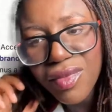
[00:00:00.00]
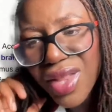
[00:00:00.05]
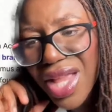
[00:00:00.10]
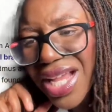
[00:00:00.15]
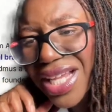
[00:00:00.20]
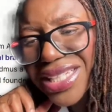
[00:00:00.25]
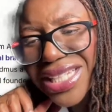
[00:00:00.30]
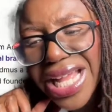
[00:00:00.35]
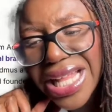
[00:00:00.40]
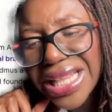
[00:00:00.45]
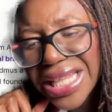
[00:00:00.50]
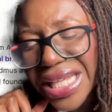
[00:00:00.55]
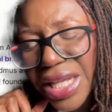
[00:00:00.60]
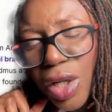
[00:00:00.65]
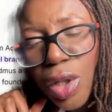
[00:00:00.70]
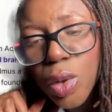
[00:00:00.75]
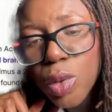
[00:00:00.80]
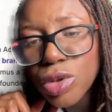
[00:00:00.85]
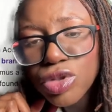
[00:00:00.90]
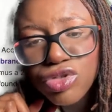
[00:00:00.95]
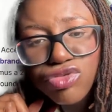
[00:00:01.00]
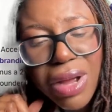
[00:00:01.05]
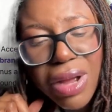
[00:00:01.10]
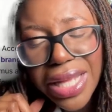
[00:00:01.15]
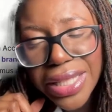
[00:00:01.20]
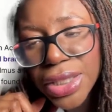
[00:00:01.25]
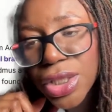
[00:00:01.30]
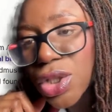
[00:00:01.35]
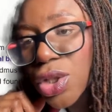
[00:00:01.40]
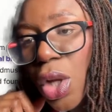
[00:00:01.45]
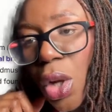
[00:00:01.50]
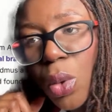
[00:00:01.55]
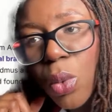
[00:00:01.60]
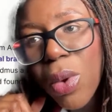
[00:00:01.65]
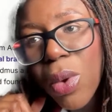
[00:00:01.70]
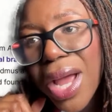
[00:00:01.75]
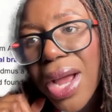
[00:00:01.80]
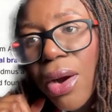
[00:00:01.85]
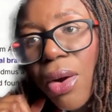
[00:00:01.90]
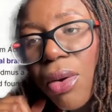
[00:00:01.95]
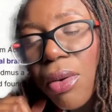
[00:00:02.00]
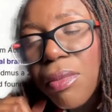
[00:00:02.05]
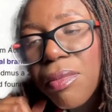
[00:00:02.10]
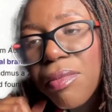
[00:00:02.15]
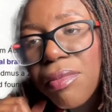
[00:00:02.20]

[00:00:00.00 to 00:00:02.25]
Exactly. Claude writes so well.